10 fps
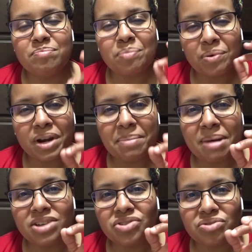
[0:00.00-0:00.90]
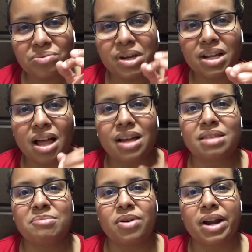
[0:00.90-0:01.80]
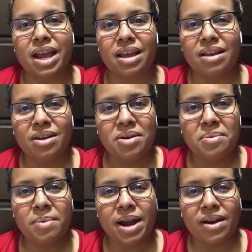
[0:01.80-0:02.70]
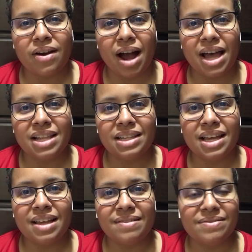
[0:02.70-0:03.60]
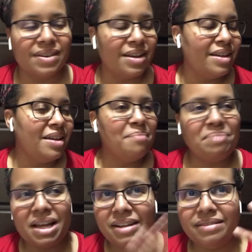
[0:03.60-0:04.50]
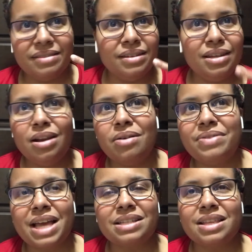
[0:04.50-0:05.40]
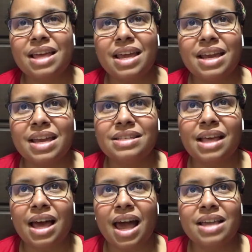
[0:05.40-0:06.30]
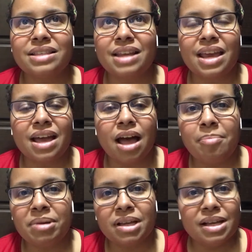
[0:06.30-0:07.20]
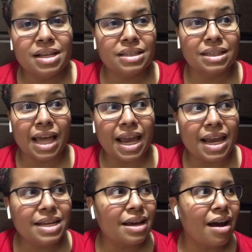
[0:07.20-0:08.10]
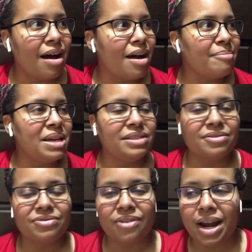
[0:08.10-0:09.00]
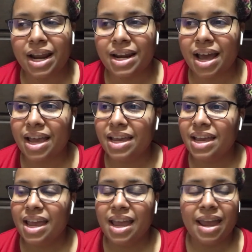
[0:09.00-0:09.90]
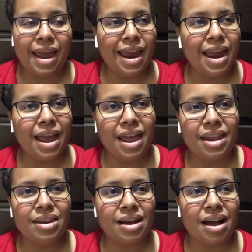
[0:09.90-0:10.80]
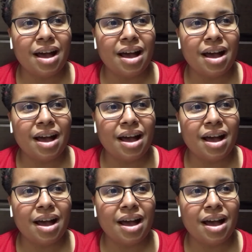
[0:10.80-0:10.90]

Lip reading: pretty much 3 o'clock in the morning where I live. But that's the thing is that I stay up late. It's a Friday night, and